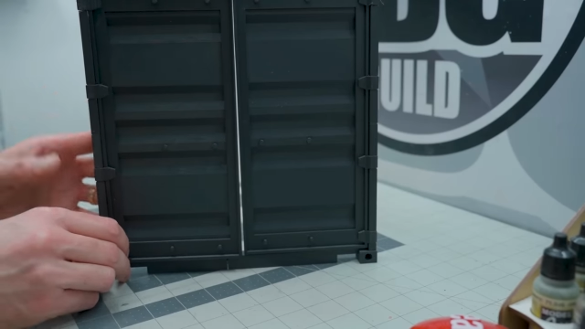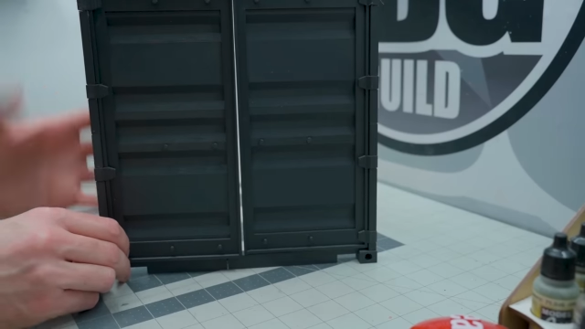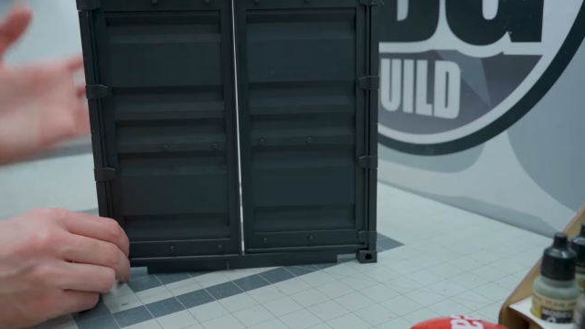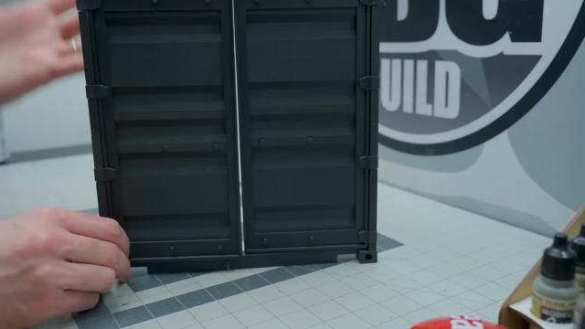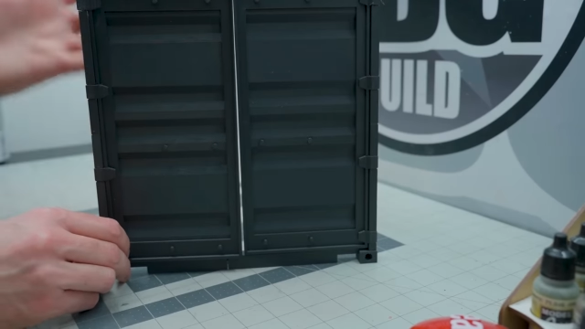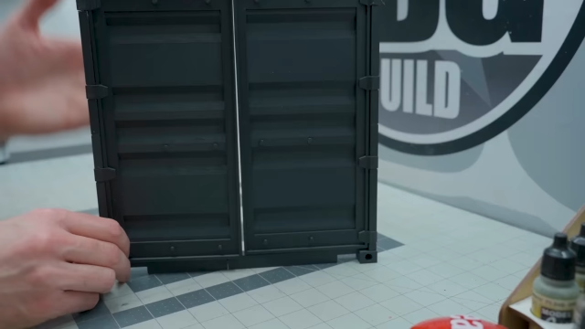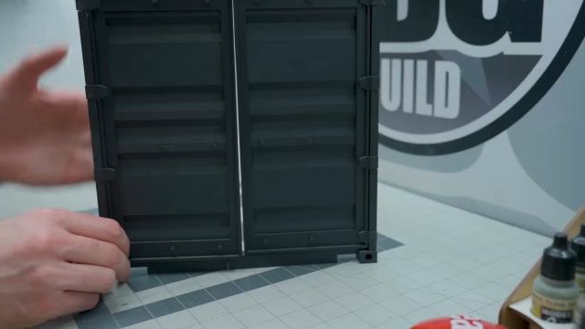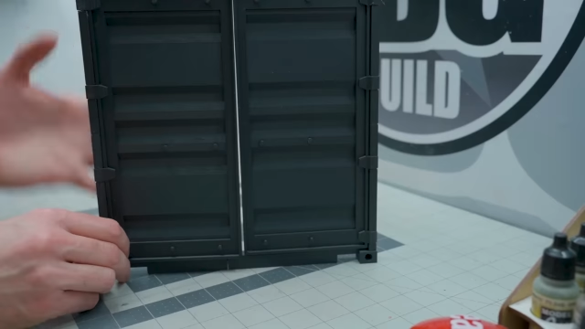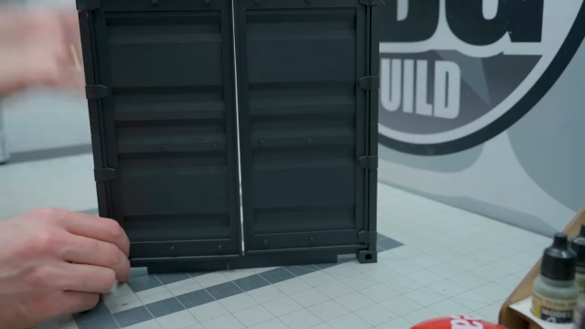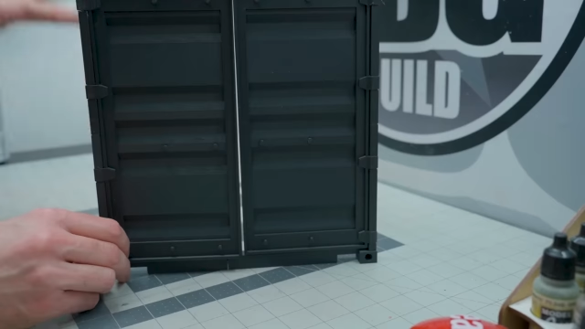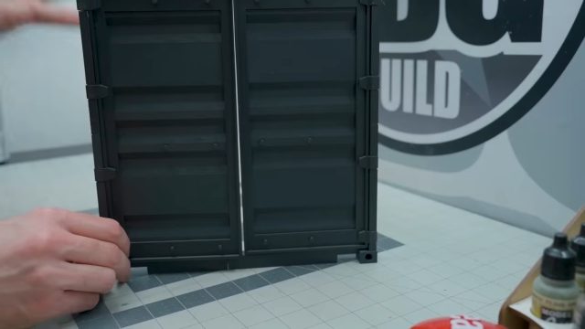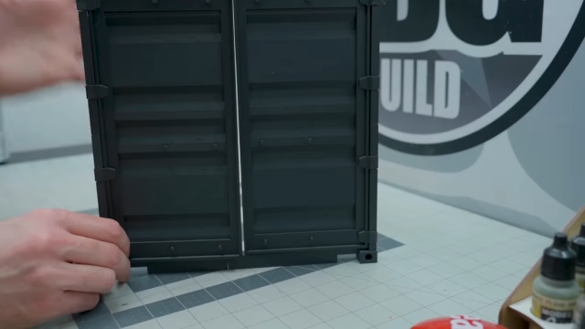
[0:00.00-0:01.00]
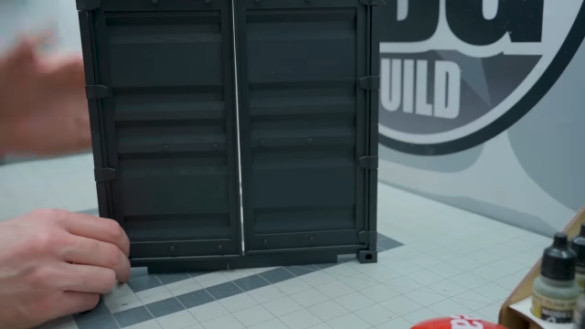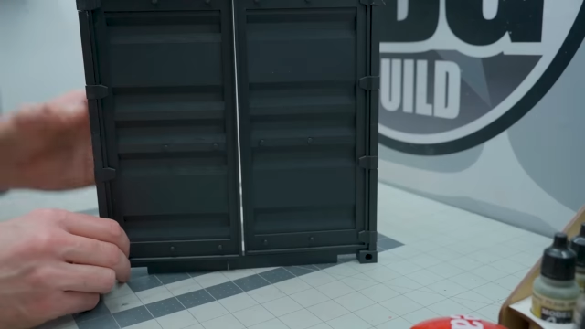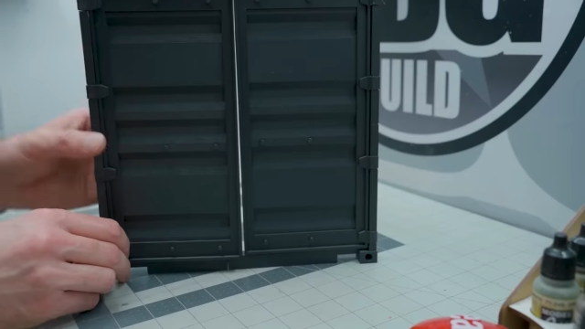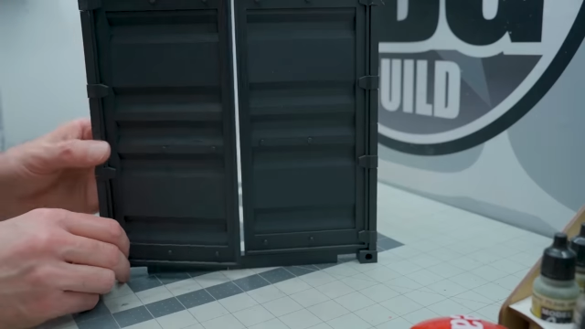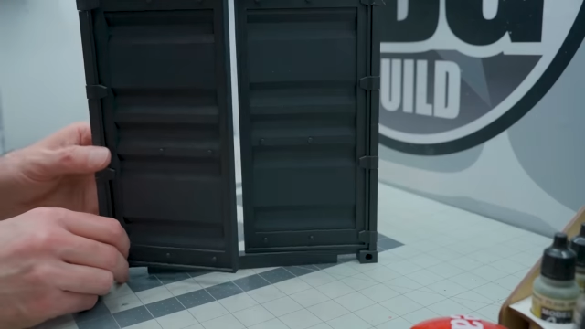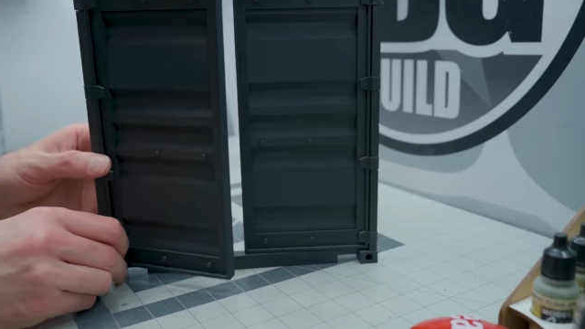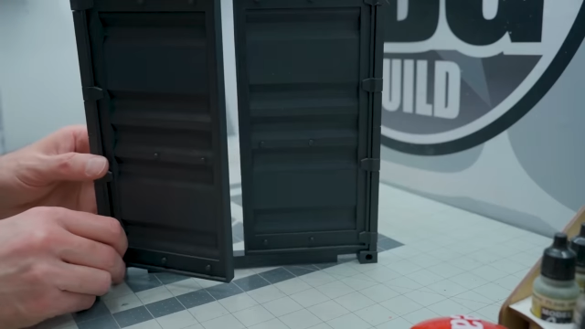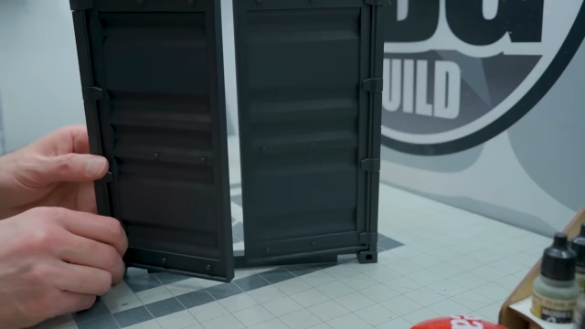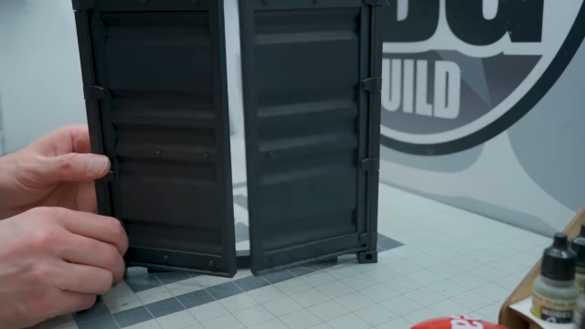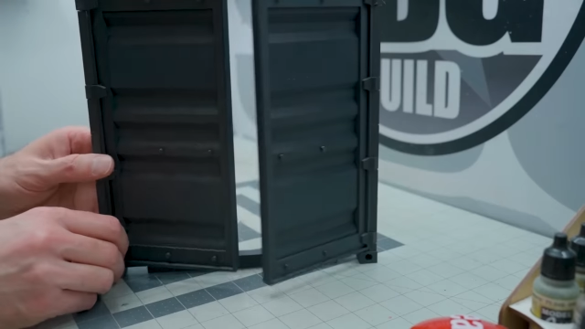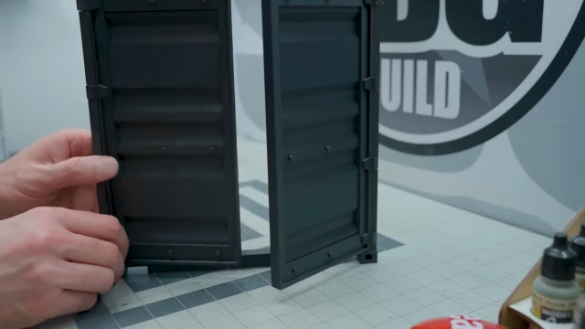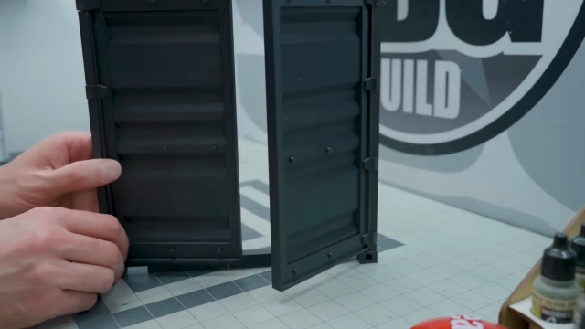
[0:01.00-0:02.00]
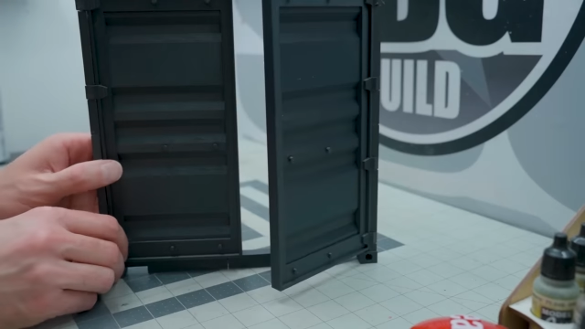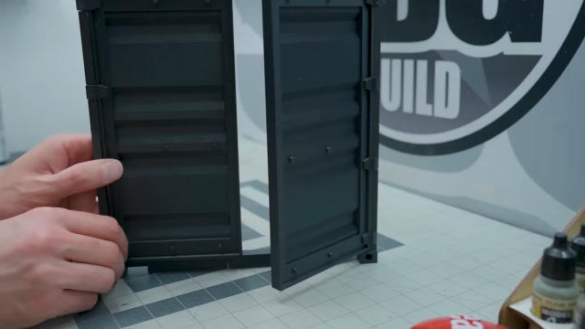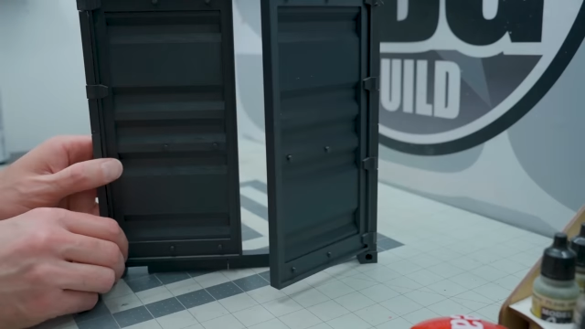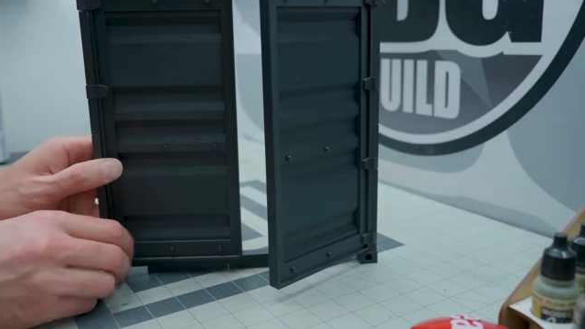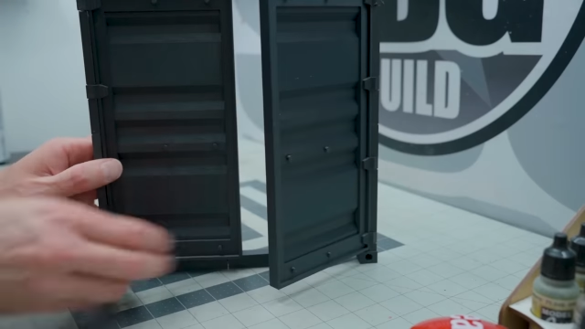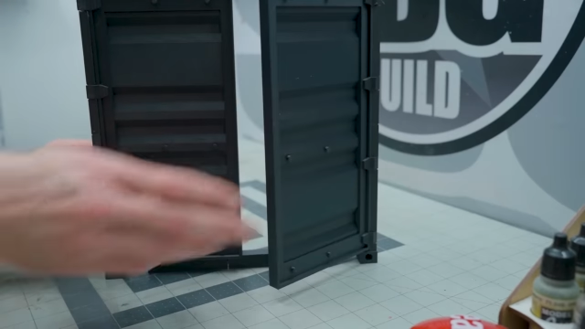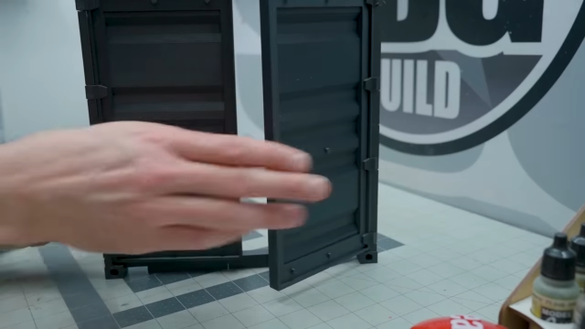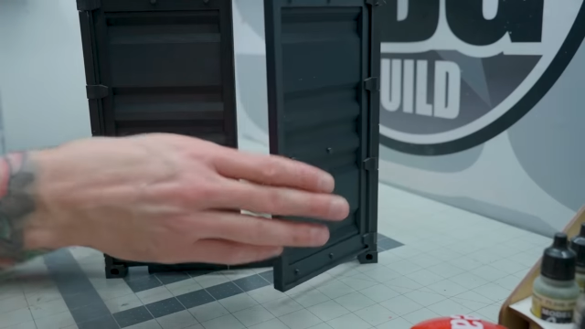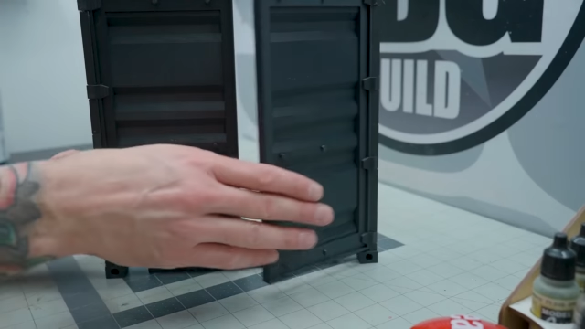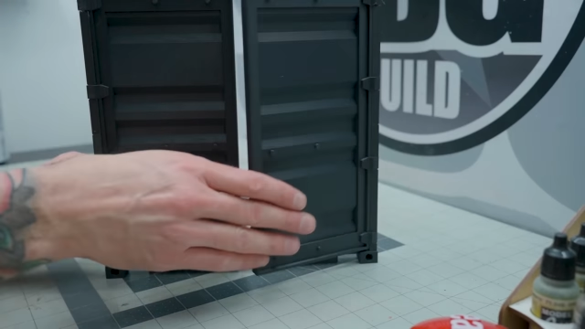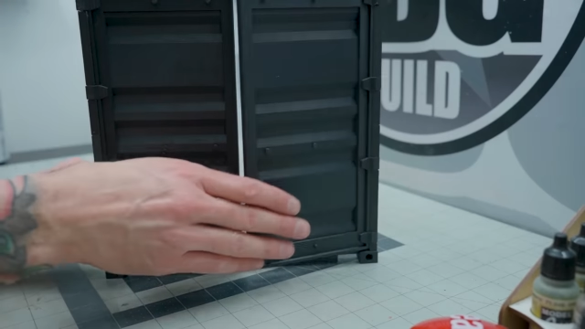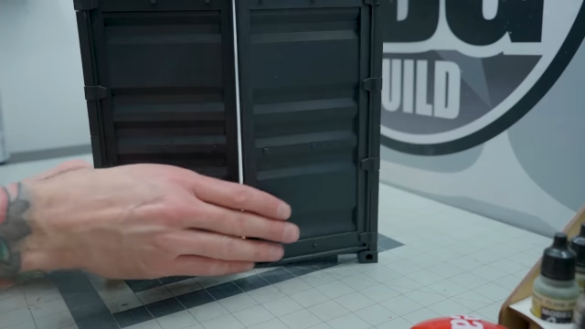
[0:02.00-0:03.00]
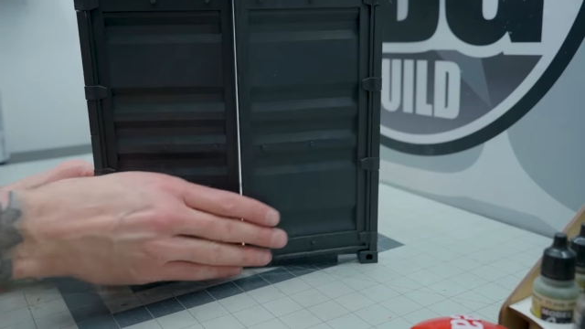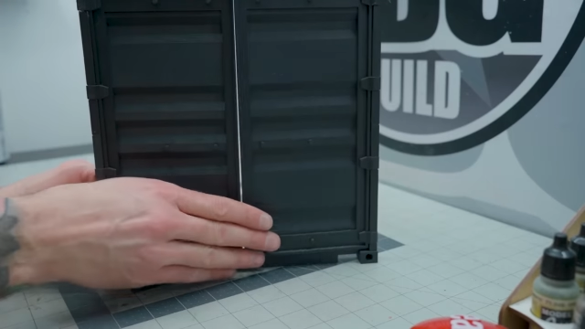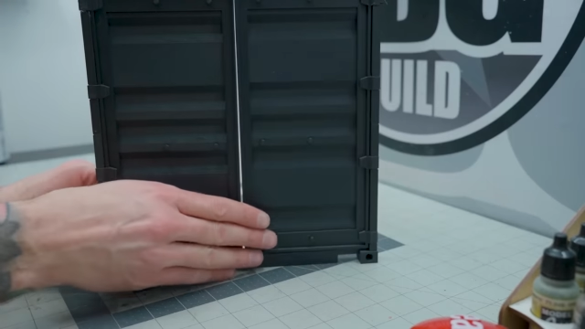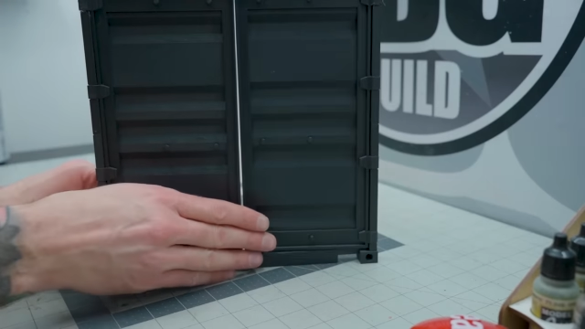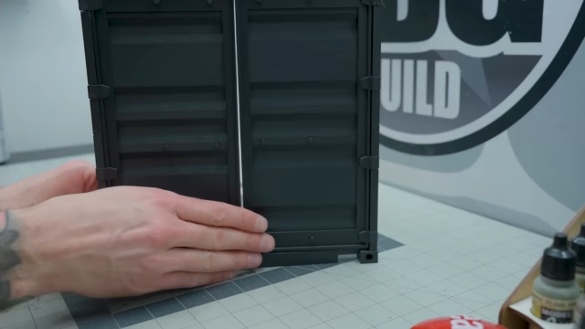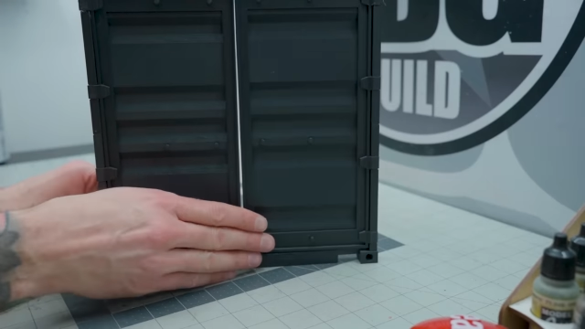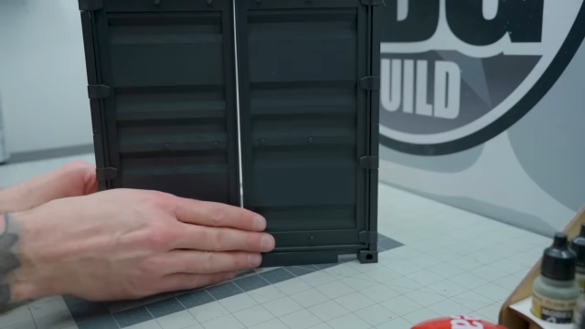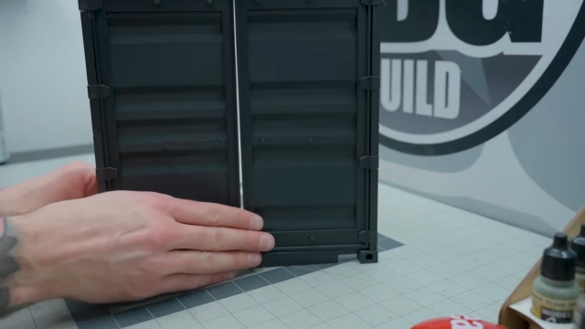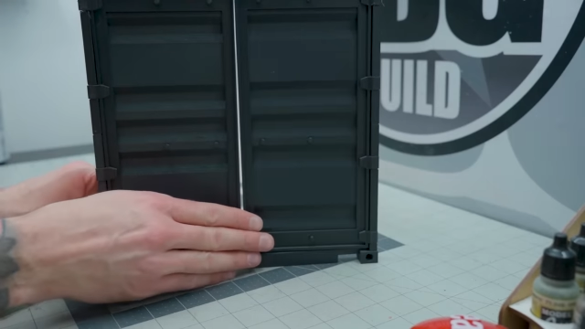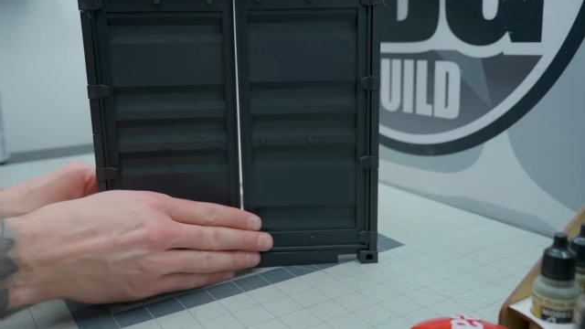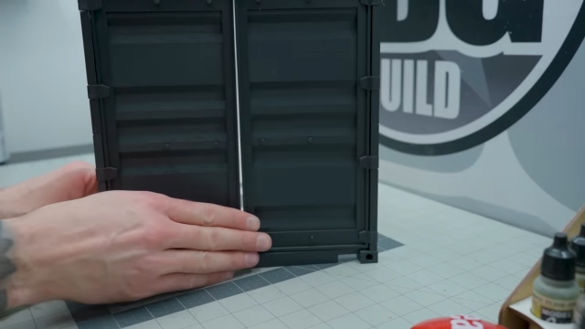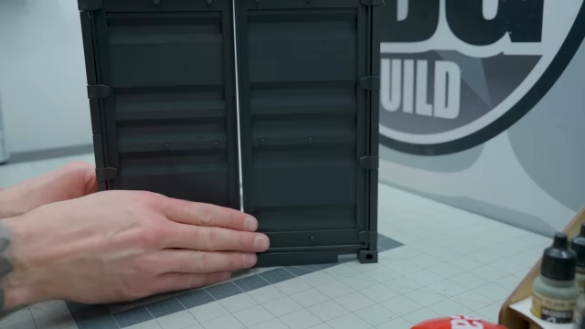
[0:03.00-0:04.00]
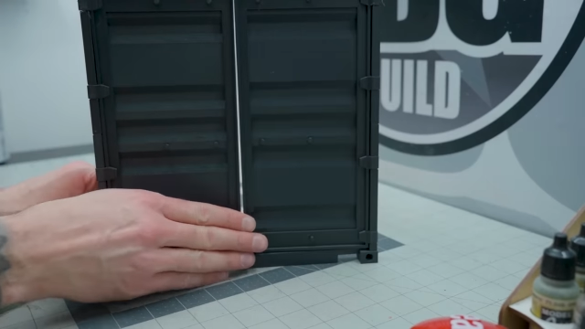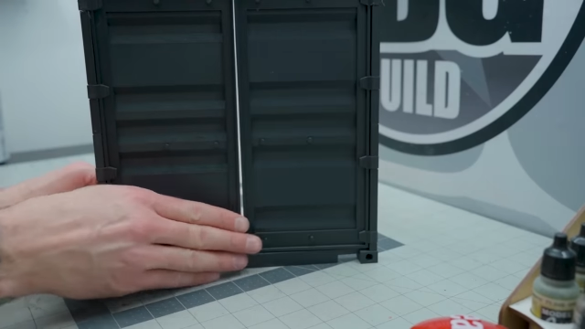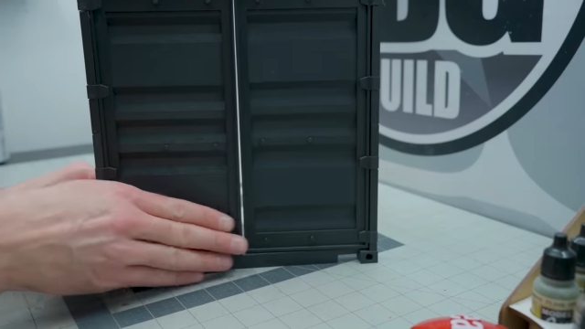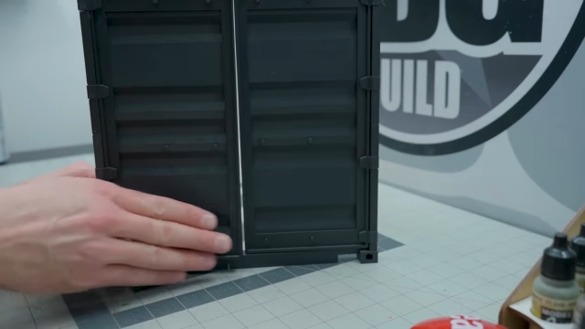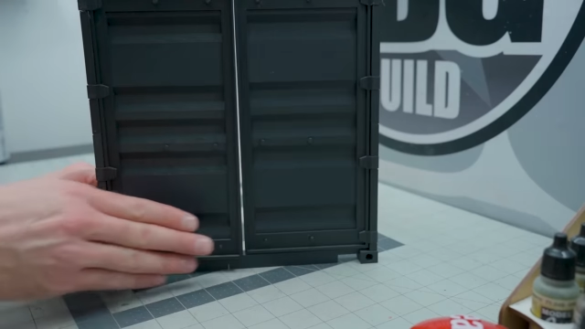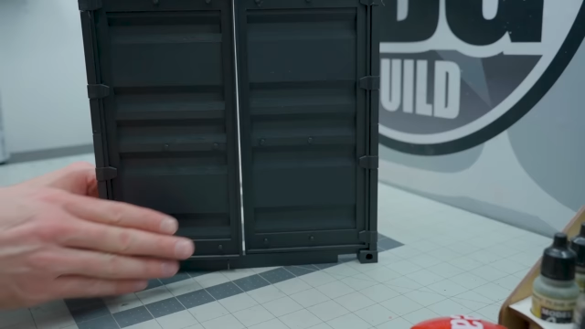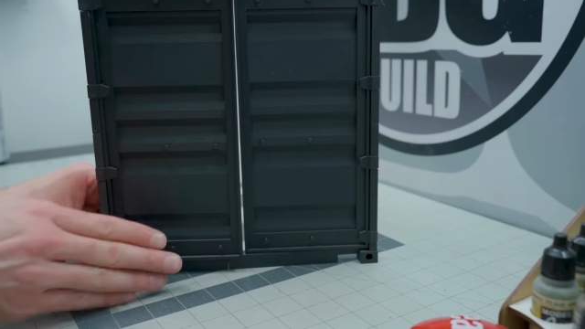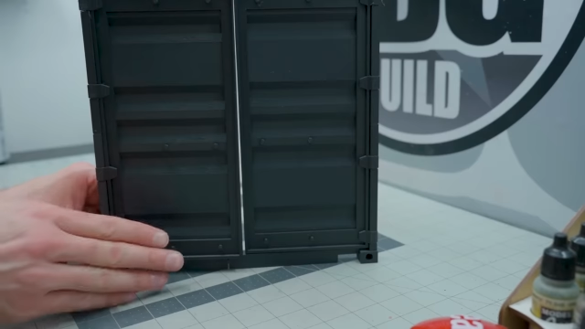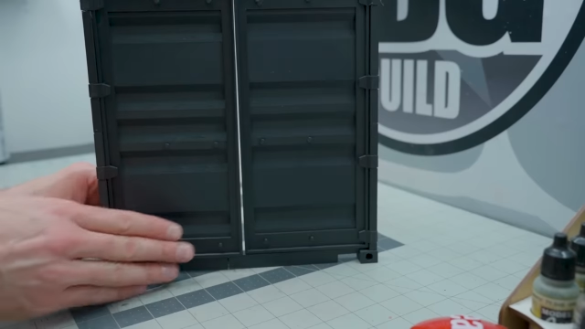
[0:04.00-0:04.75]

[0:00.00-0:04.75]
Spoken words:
No face is visible, so there are no lips to read.